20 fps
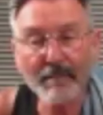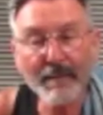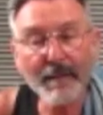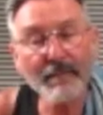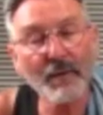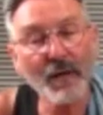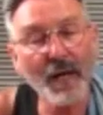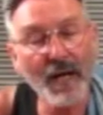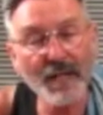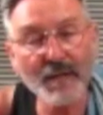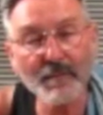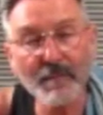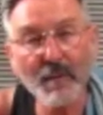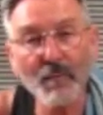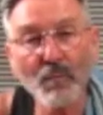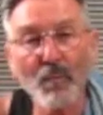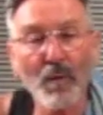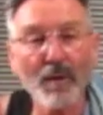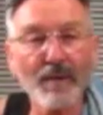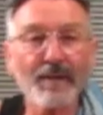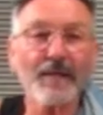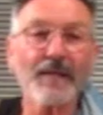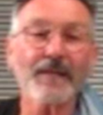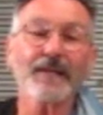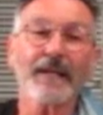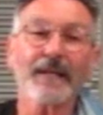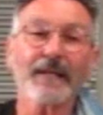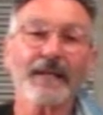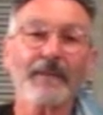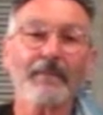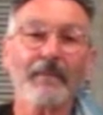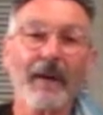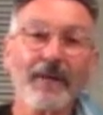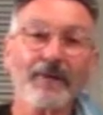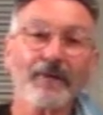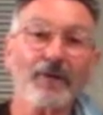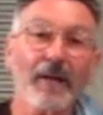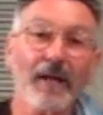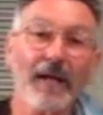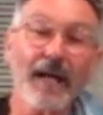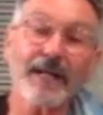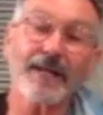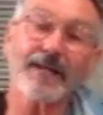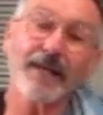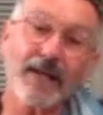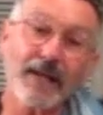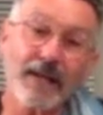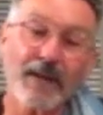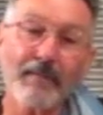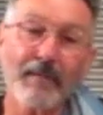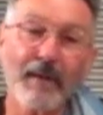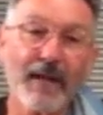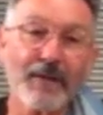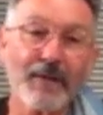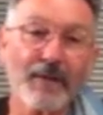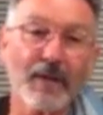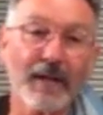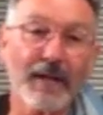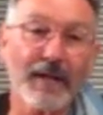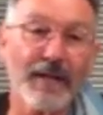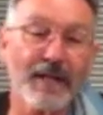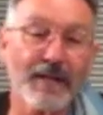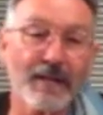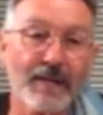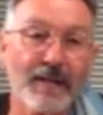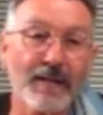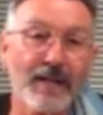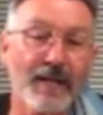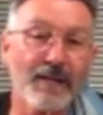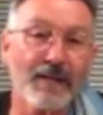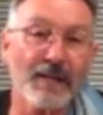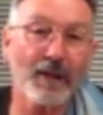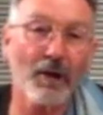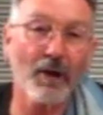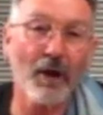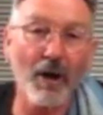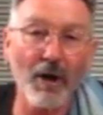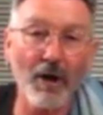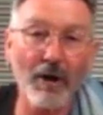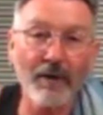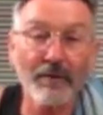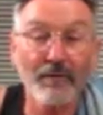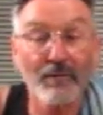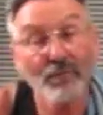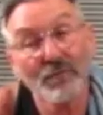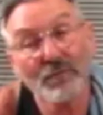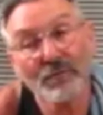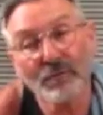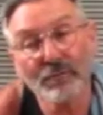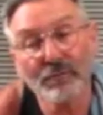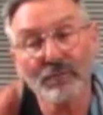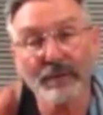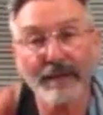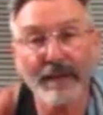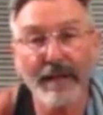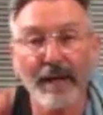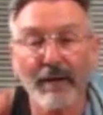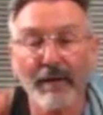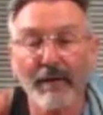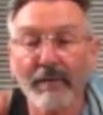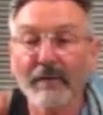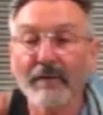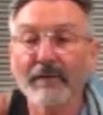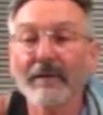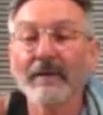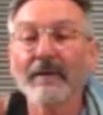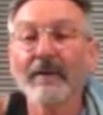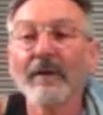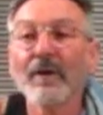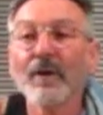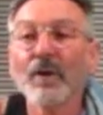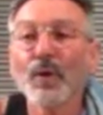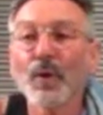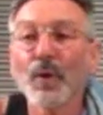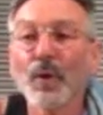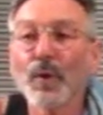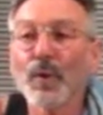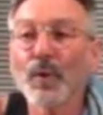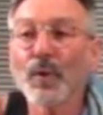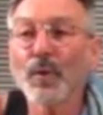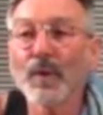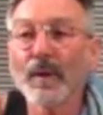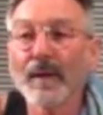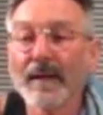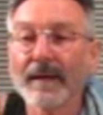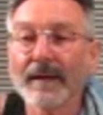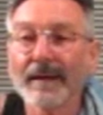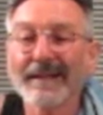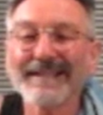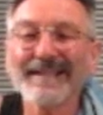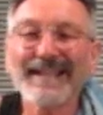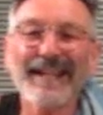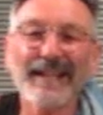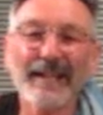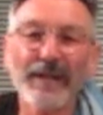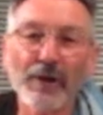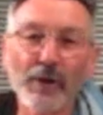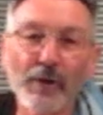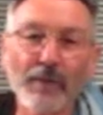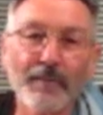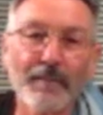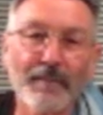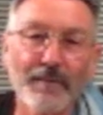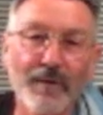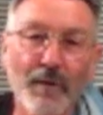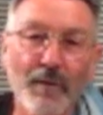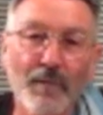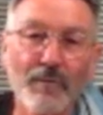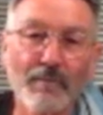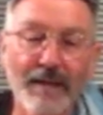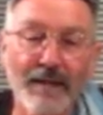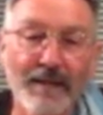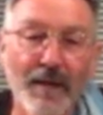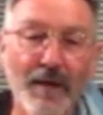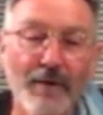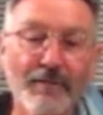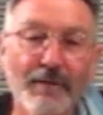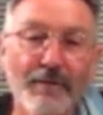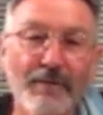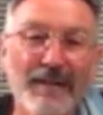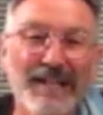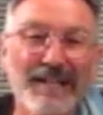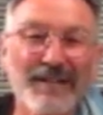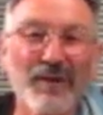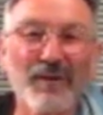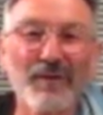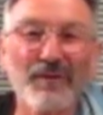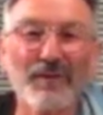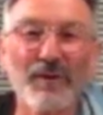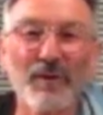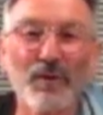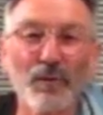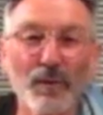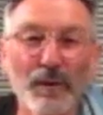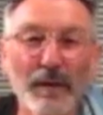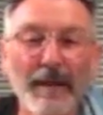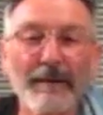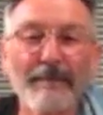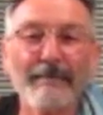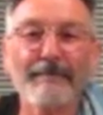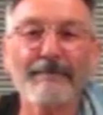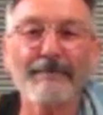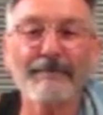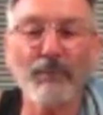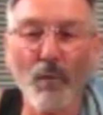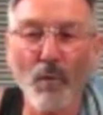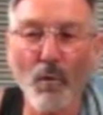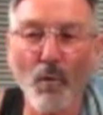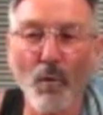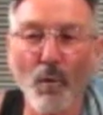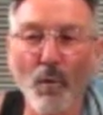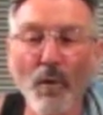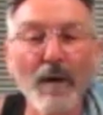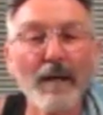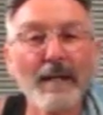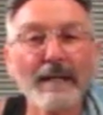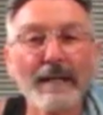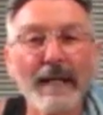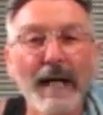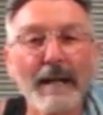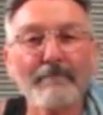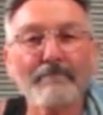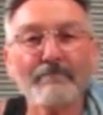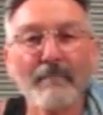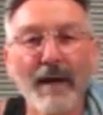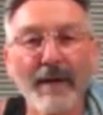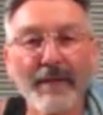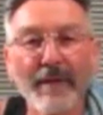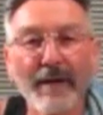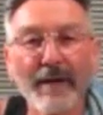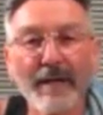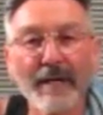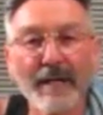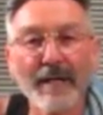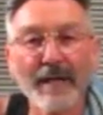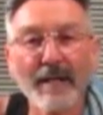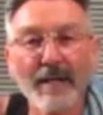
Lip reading: people ask me, what's a sexy bachelor? A sexy bachelor is a guy or a gal who can take care of themselves so that they're not looking for a mother